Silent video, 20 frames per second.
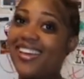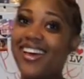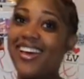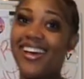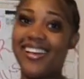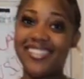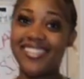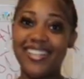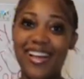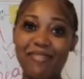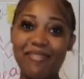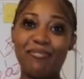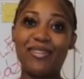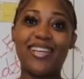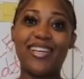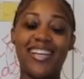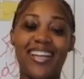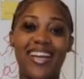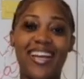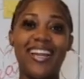y'all. Stop
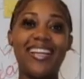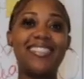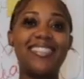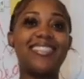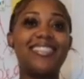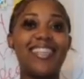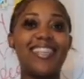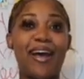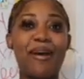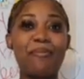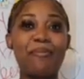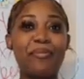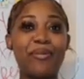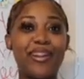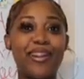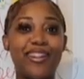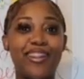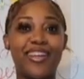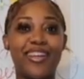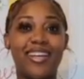looking, because
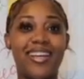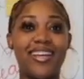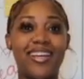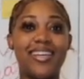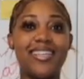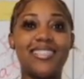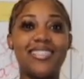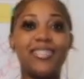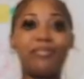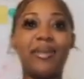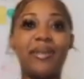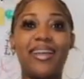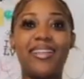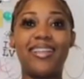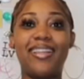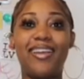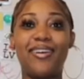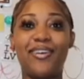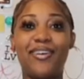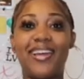it's back
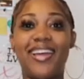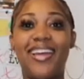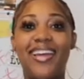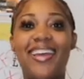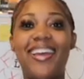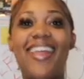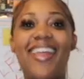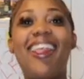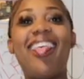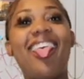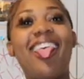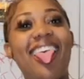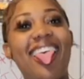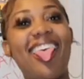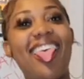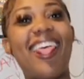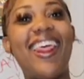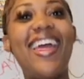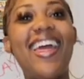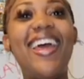there, okay?
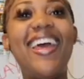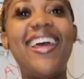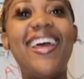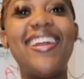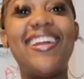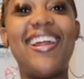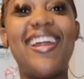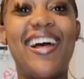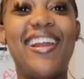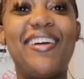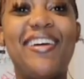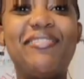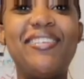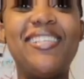Nah, let